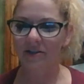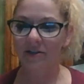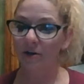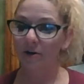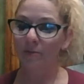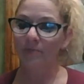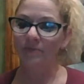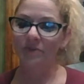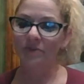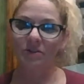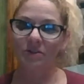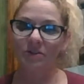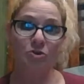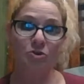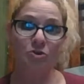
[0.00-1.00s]
so
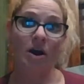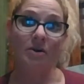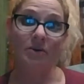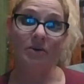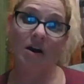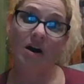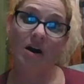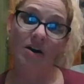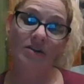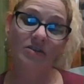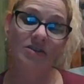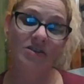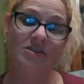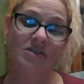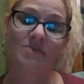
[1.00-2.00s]
try really
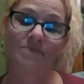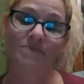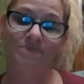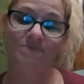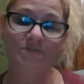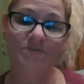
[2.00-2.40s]
hard to,